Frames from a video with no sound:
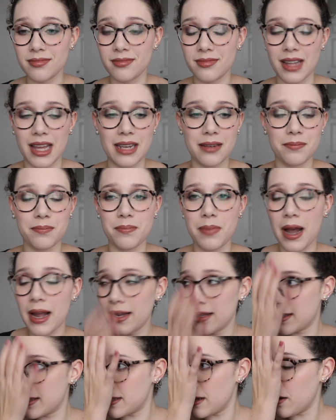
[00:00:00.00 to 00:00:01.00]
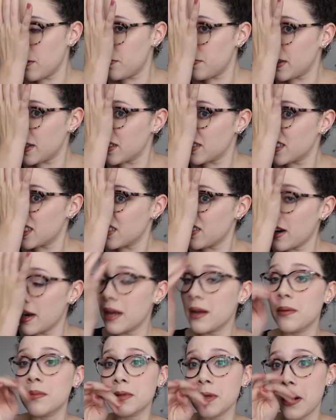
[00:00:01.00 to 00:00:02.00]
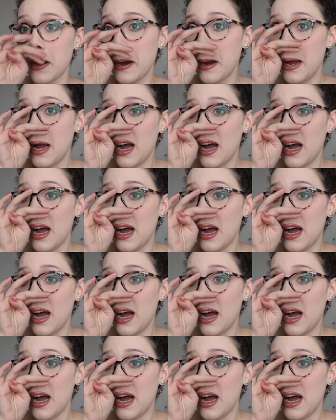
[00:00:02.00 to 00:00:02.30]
like by itself, my nose is running, I'm sorry.